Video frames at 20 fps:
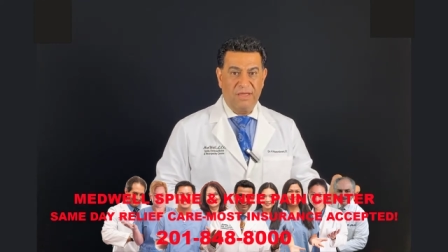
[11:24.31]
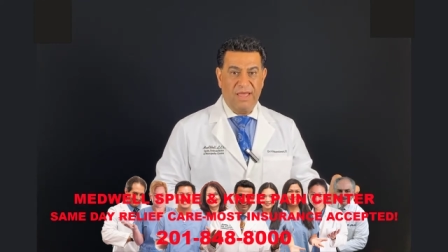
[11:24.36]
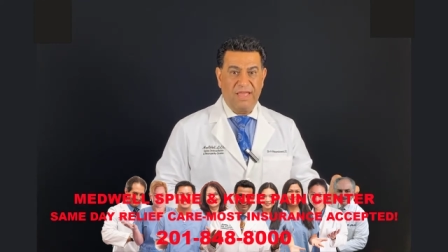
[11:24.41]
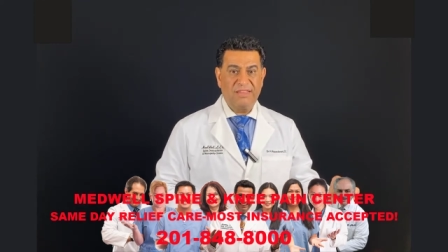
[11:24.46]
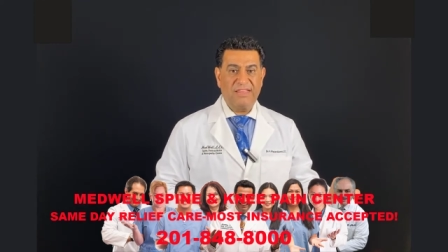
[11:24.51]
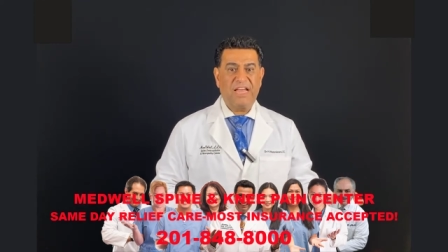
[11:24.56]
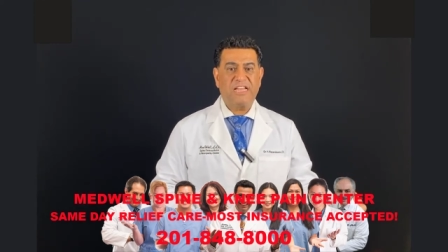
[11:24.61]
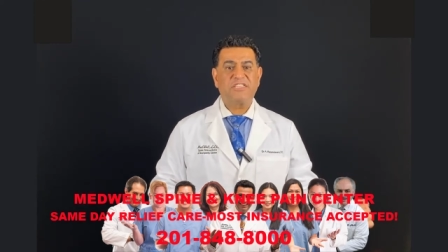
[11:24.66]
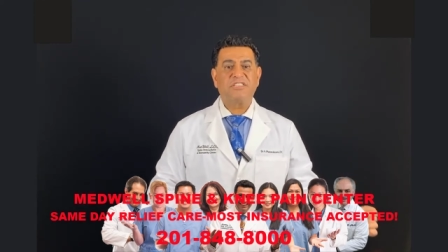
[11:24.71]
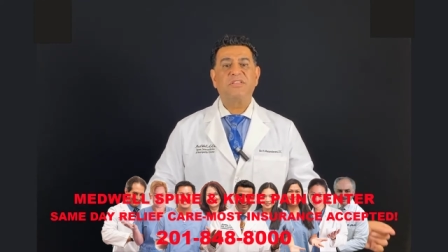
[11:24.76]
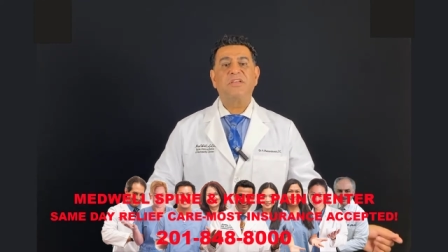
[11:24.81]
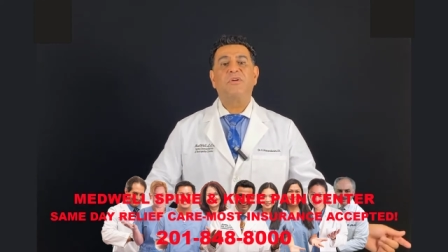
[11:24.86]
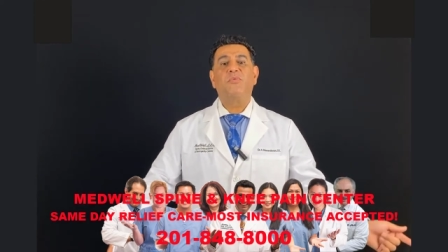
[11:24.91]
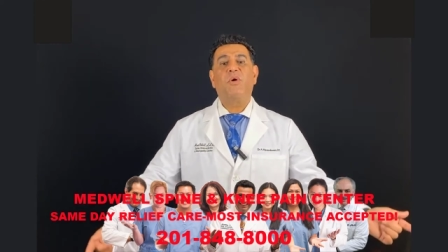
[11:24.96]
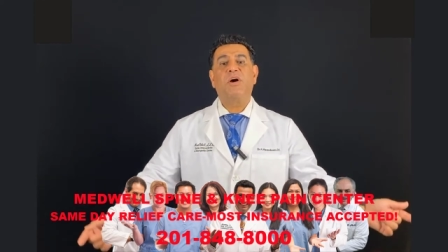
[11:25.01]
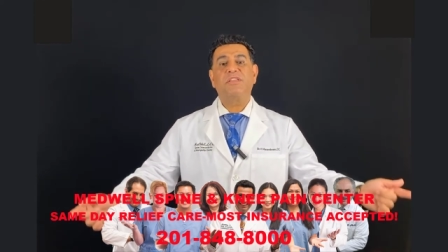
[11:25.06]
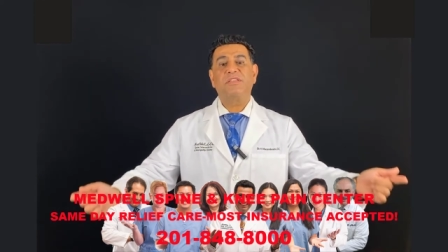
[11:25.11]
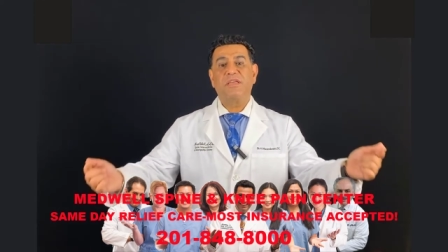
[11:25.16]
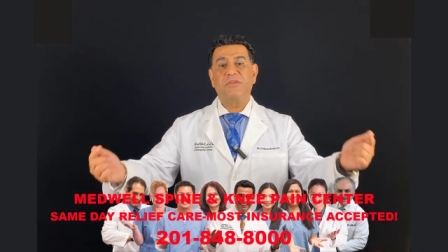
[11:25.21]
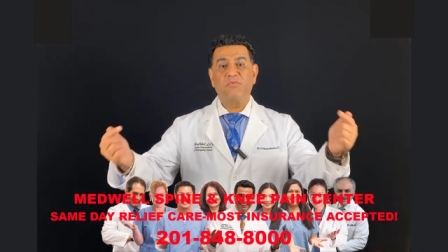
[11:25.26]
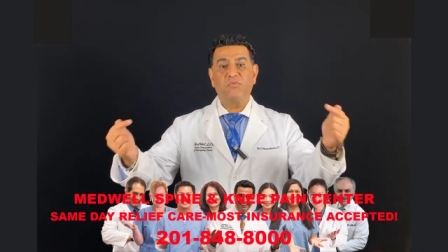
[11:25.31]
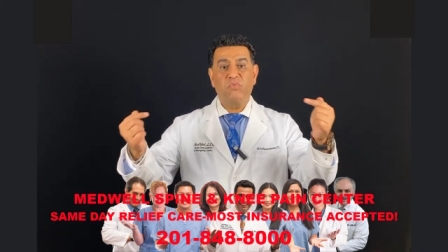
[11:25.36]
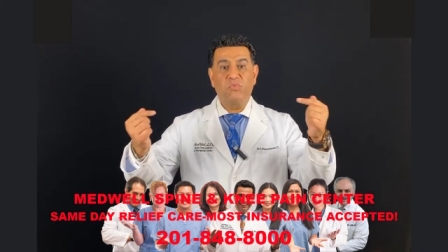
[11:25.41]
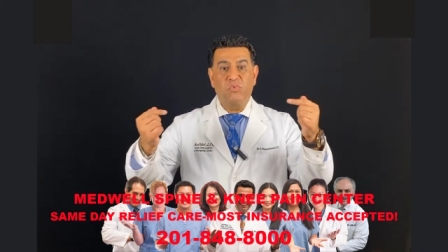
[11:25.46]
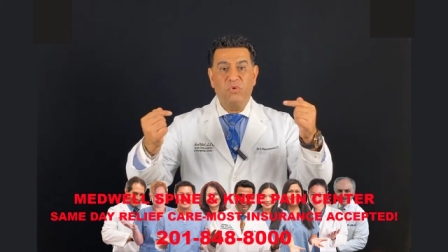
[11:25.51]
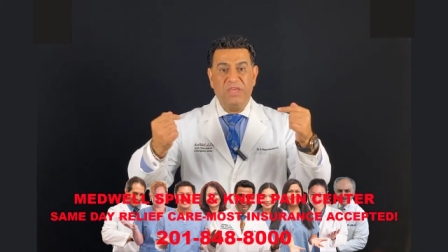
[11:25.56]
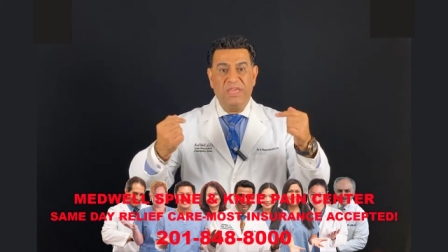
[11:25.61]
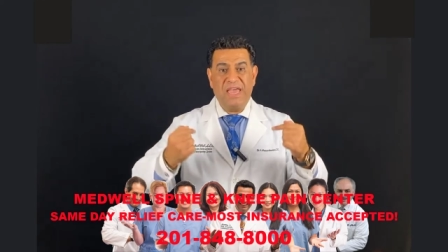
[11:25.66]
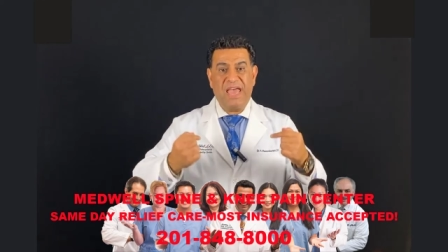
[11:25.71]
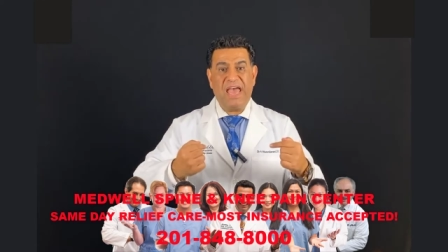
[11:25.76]
And that's what
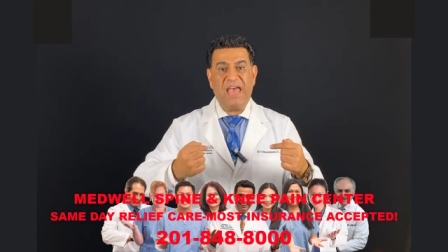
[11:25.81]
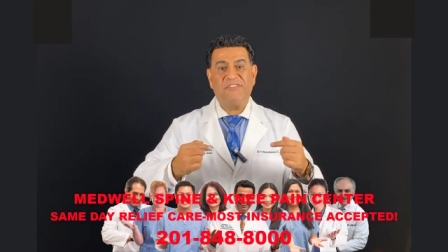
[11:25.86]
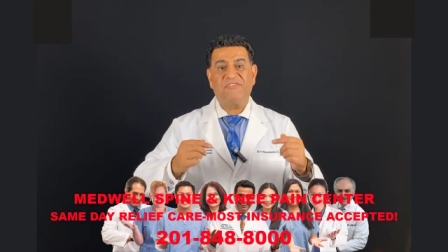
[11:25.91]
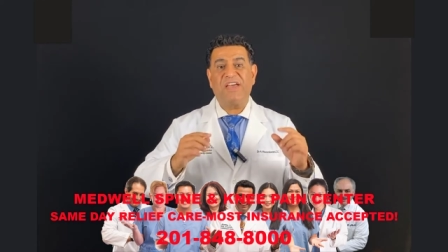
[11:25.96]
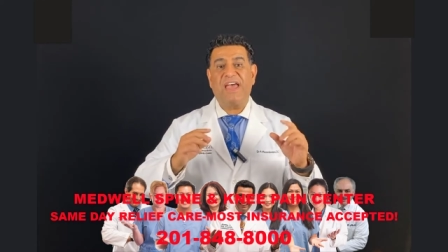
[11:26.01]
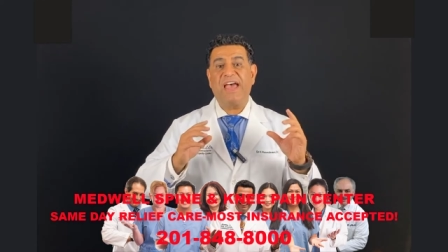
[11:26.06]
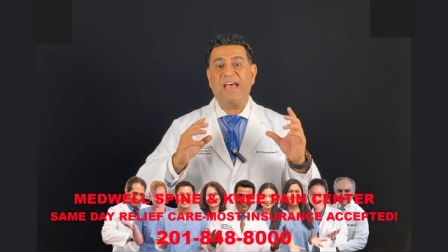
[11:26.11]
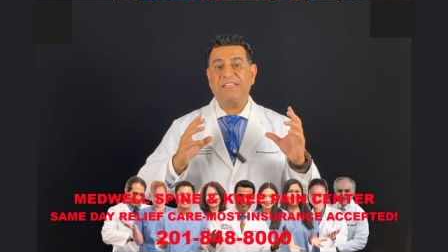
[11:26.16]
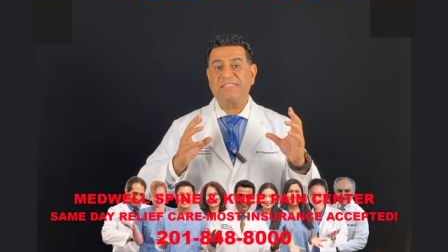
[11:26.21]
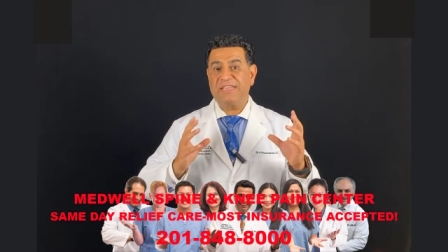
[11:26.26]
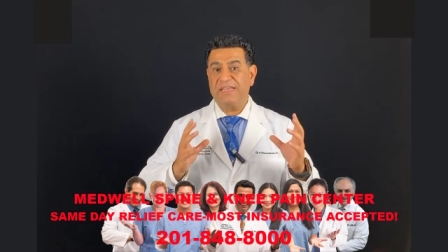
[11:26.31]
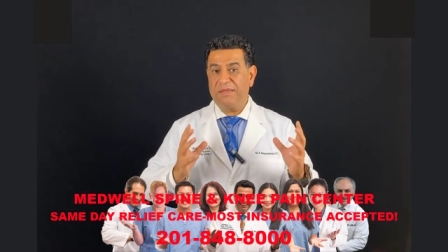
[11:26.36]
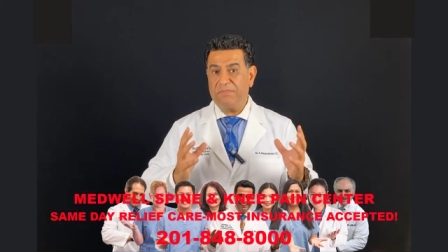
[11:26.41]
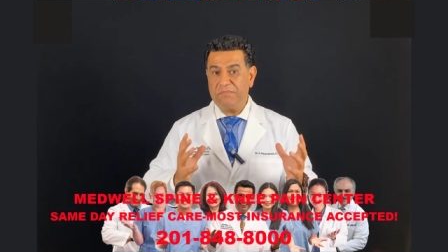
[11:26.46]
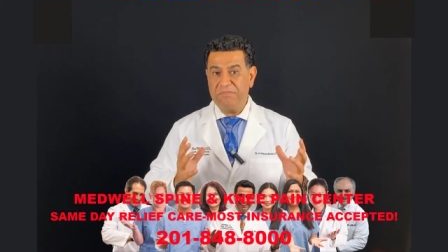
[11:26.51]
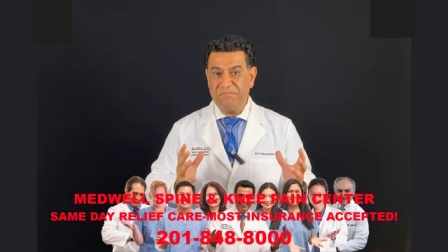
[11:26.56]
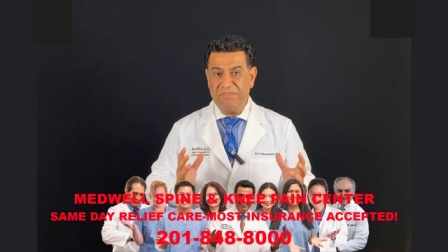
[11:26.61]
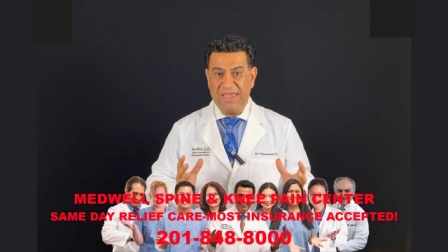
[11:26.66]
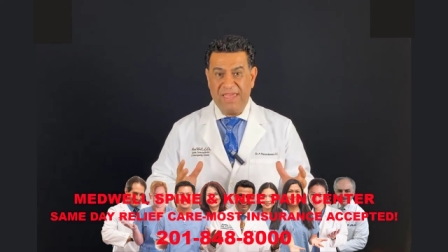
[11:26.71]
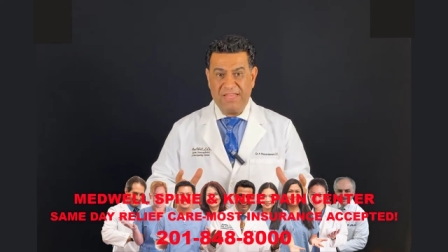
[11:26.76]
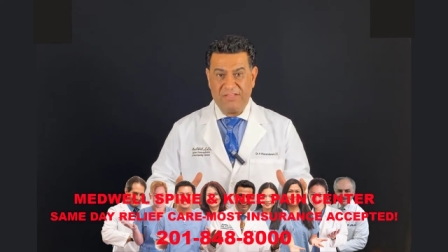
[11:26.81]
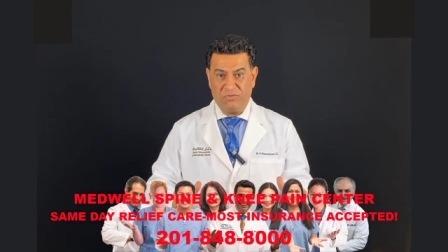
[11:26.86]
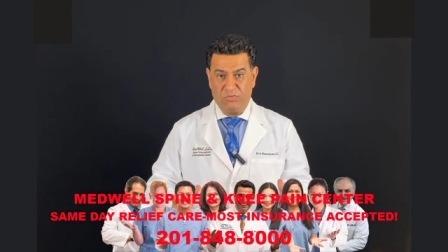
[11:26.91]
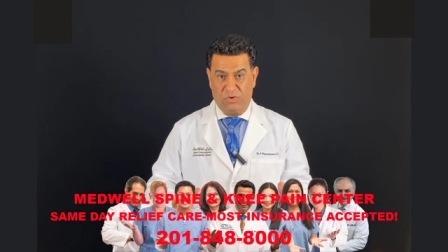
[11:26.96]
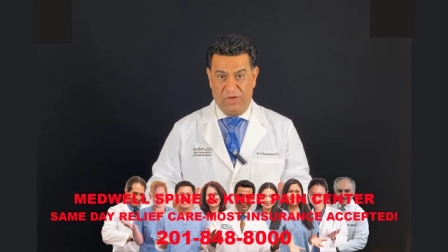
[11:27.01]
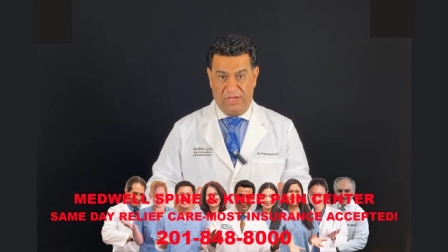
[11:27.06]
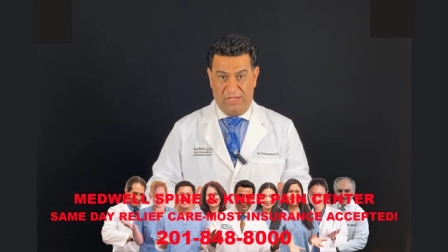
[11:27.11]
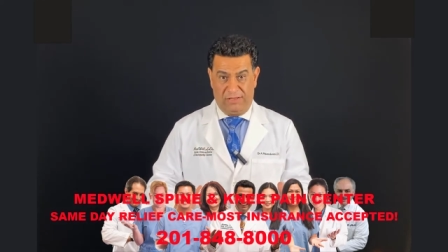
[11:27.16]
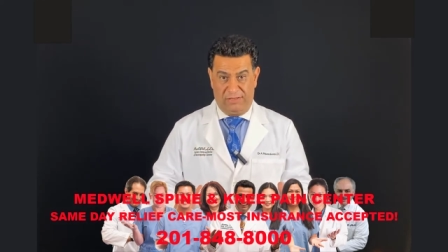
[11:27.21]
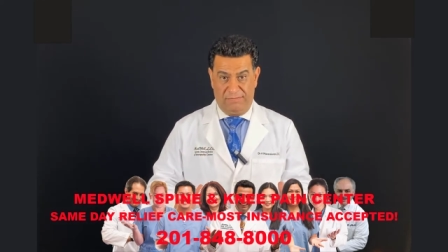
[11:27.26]
we have at
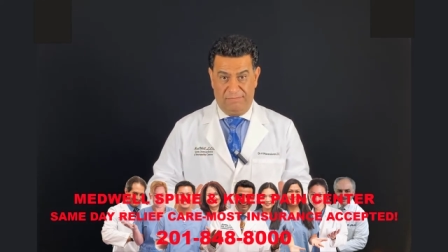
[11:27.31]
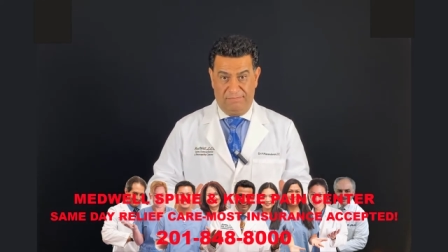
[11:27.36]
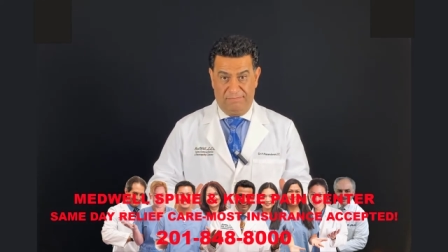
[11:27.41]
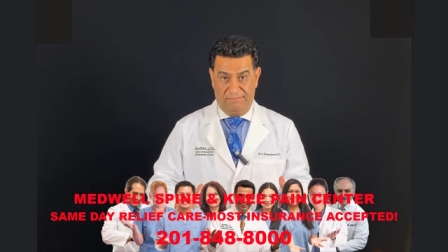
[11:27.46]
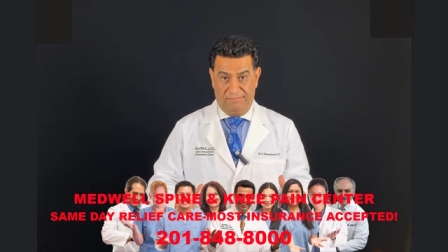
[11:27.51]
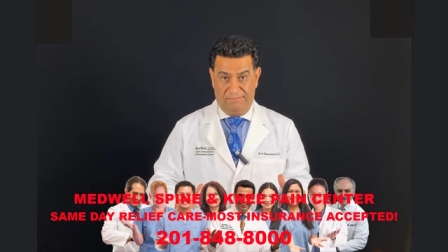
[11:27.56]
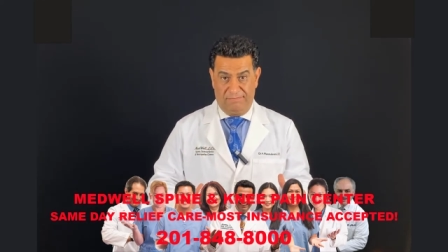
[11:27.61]
Medwell.